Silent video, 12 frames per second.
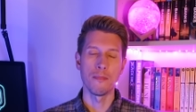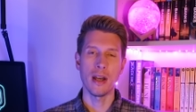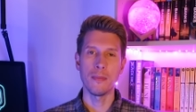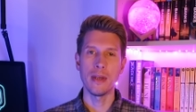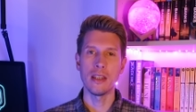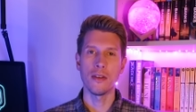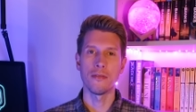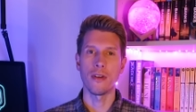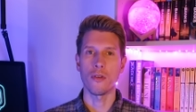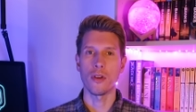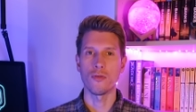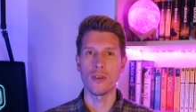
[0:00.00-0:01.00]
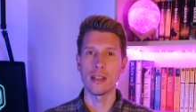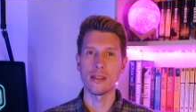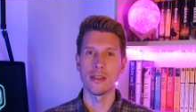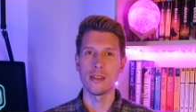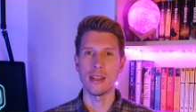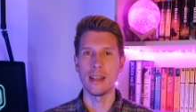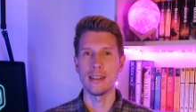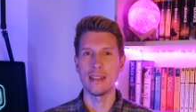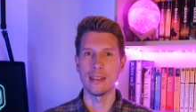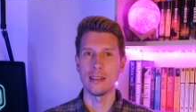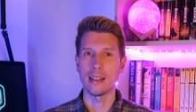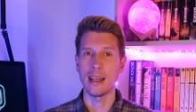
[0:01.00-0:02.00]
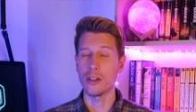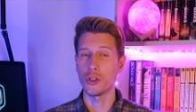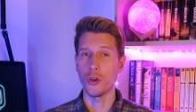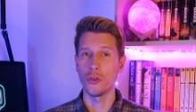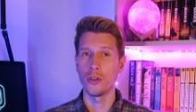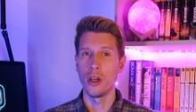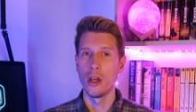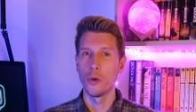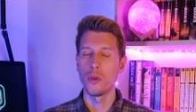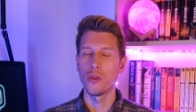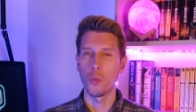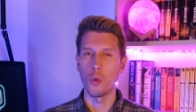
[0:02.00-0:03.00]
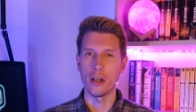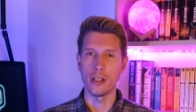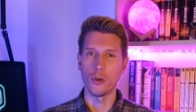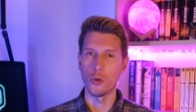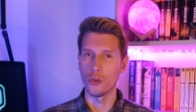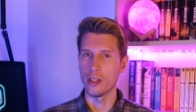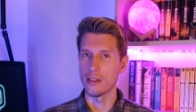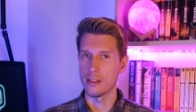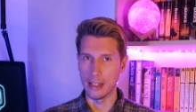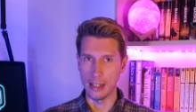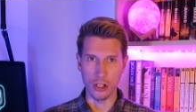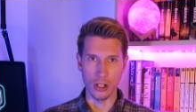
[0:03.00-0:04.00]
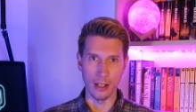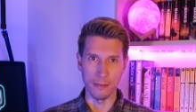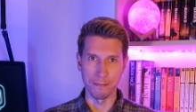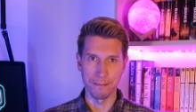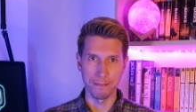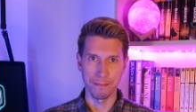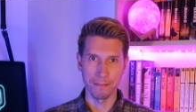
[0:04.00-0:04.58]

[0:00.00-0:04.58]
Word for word: may be the very reasons it didn't catch on with a wider audience initially.